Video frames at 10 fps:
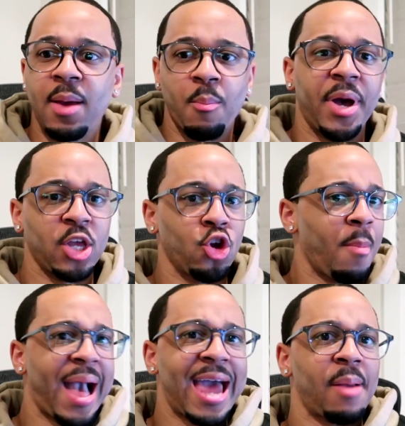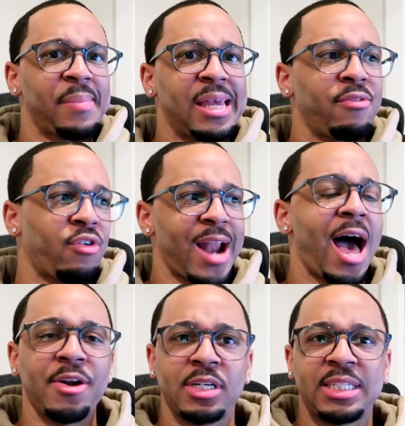But you're mad at me for
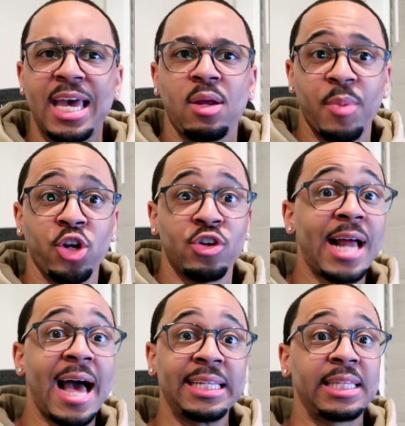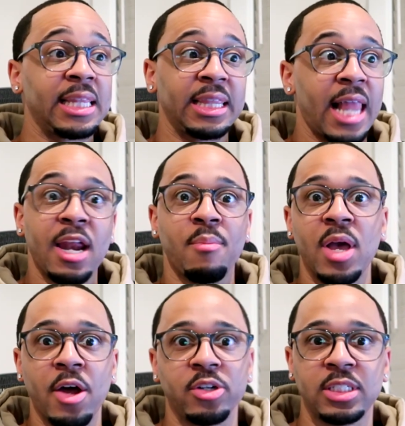not understanding, but you're not letting
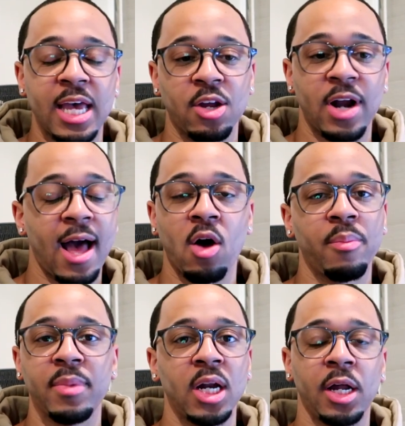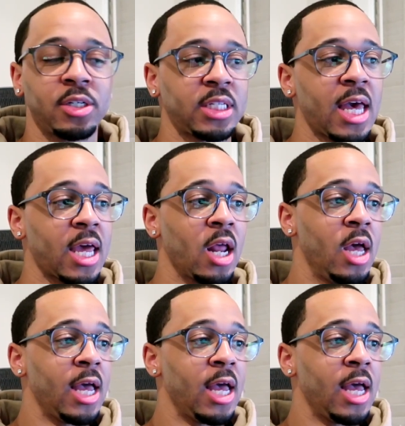me understand. You're not helping me to understand.